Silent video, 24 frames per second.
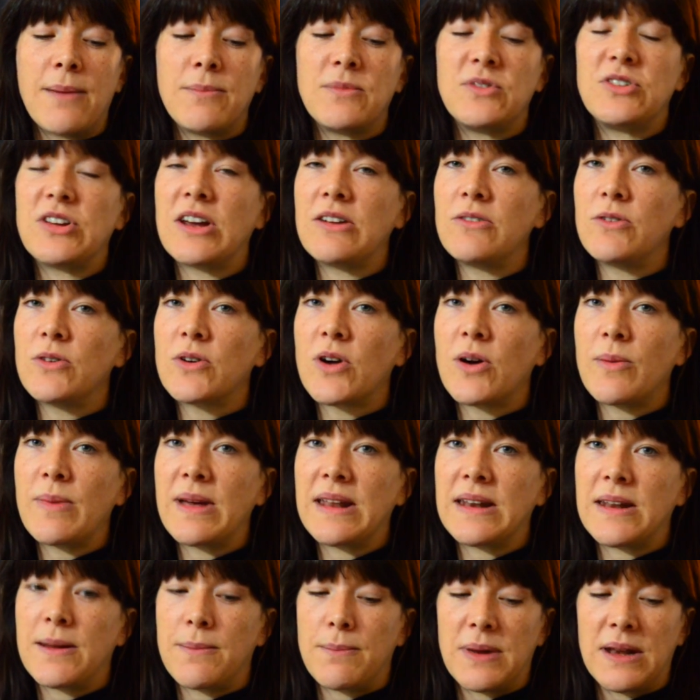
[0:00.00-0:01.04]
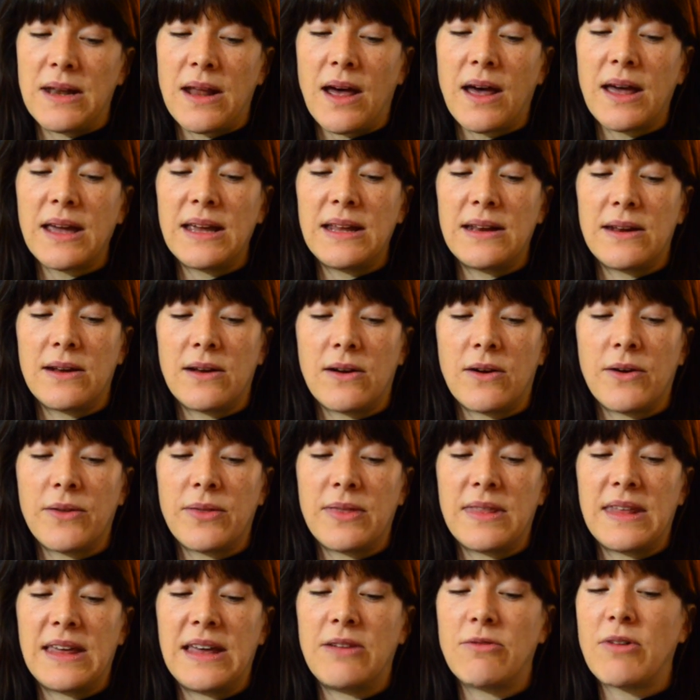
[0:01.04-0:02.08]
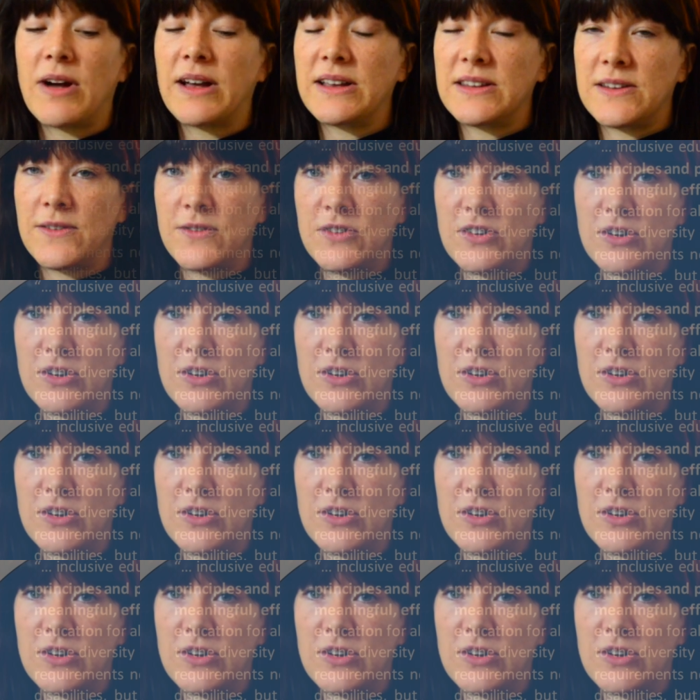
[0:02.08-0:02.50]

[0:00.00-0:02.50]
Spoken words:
General comment number 9 on the rights of